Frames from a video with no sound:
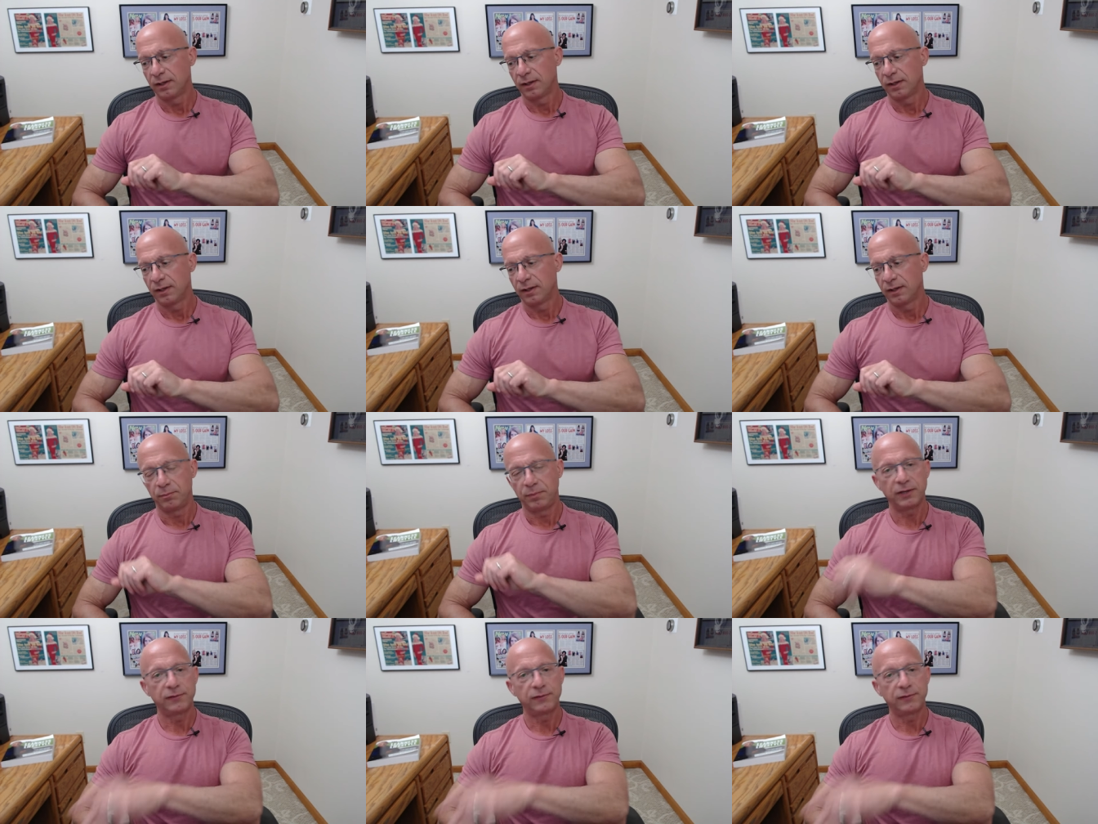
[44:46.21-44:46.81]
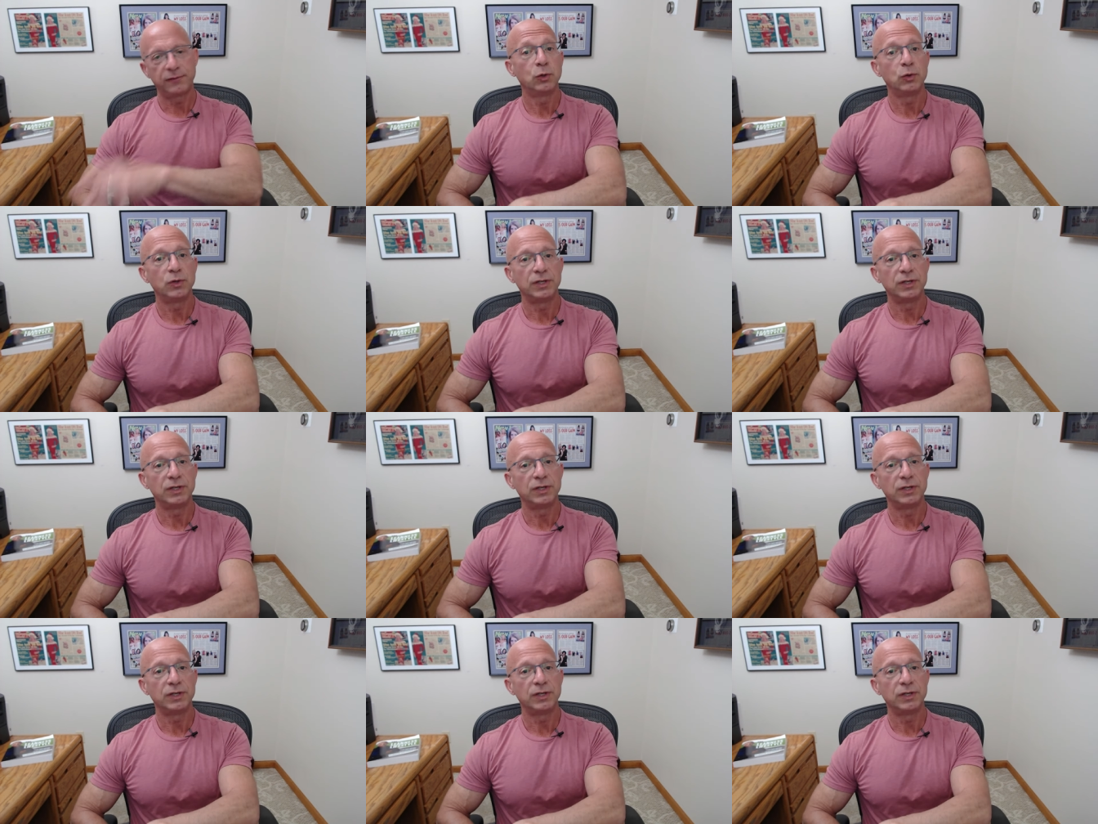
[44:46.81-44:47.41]
and big food
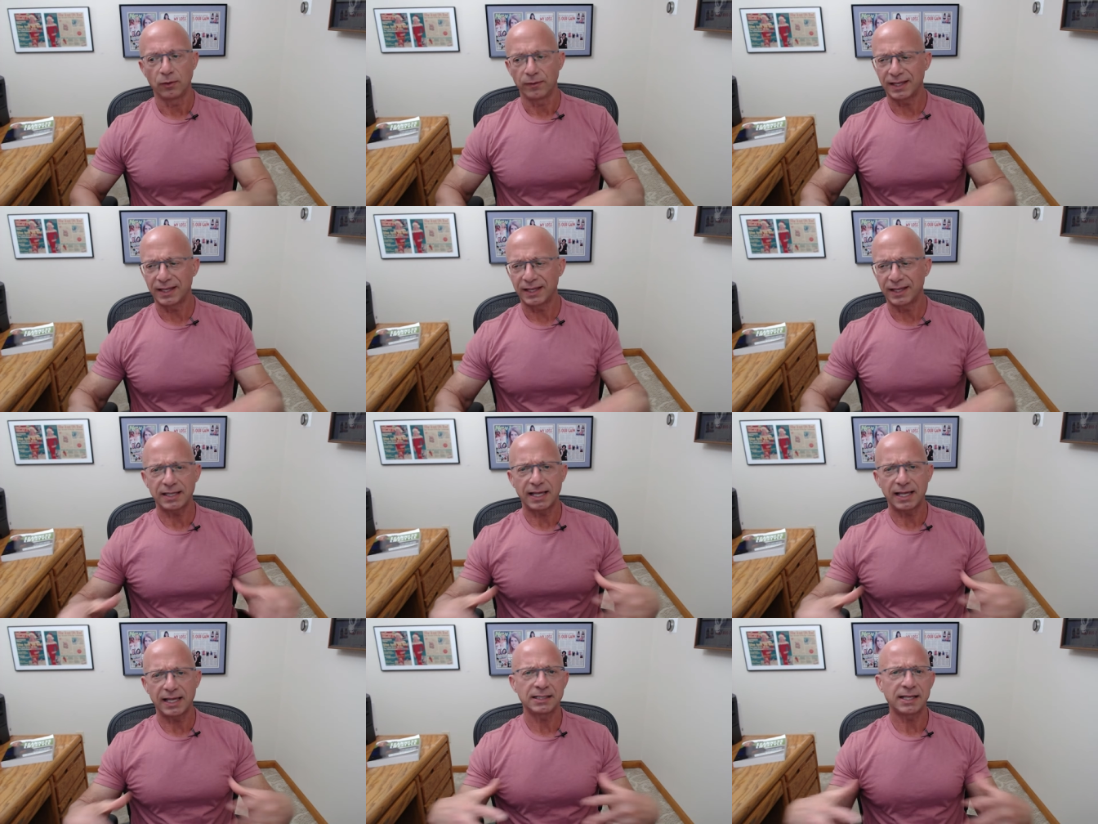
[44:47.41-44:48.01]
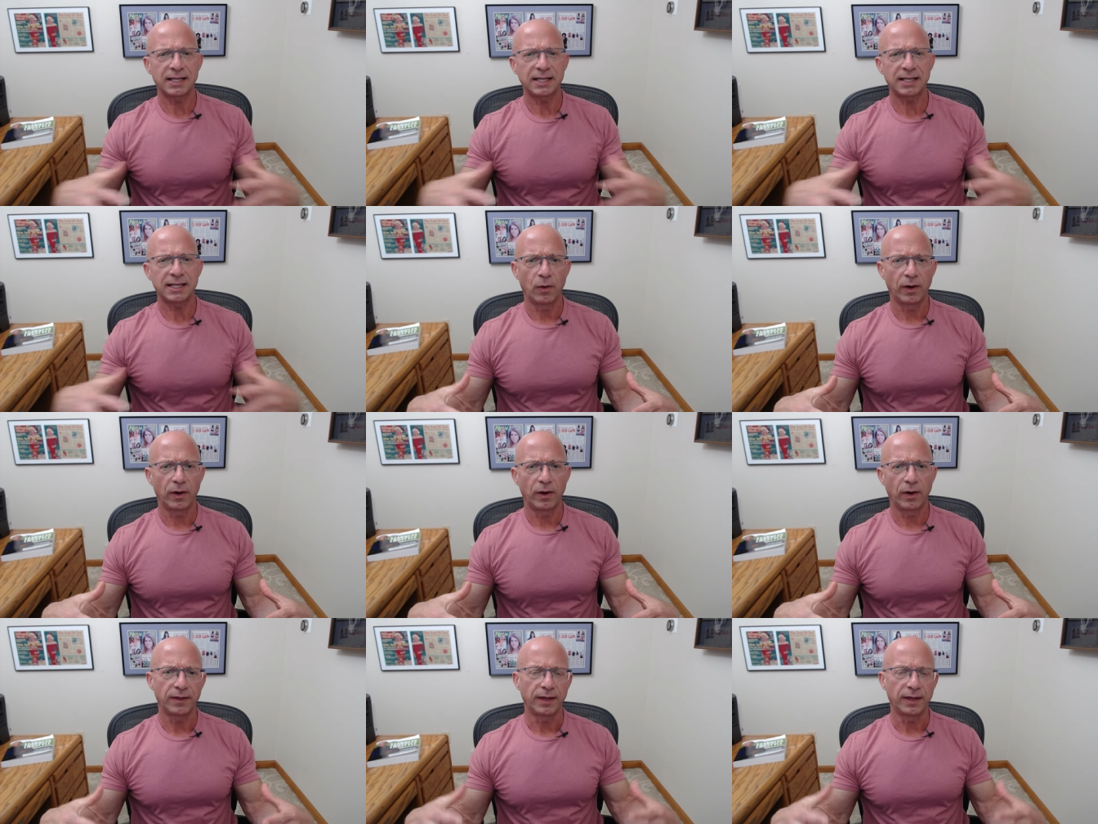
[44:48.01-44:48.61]
is evil. That's, that's not
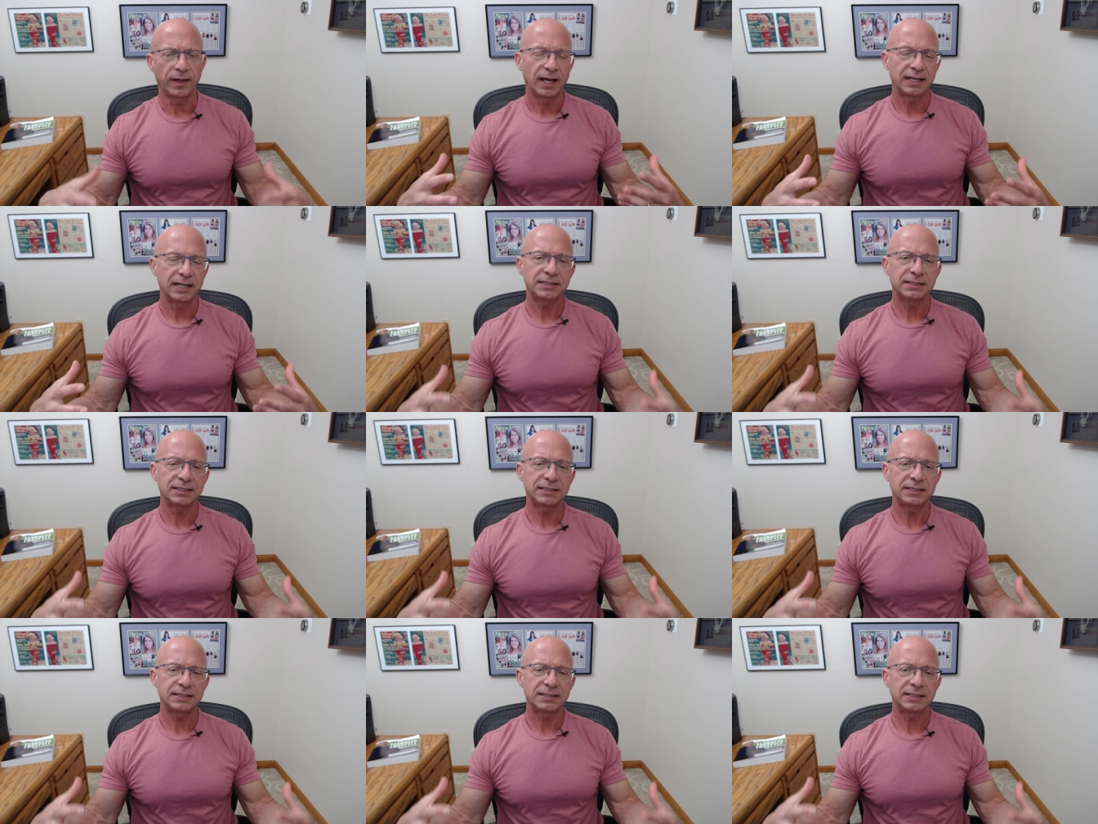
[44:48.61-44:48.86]
how I think.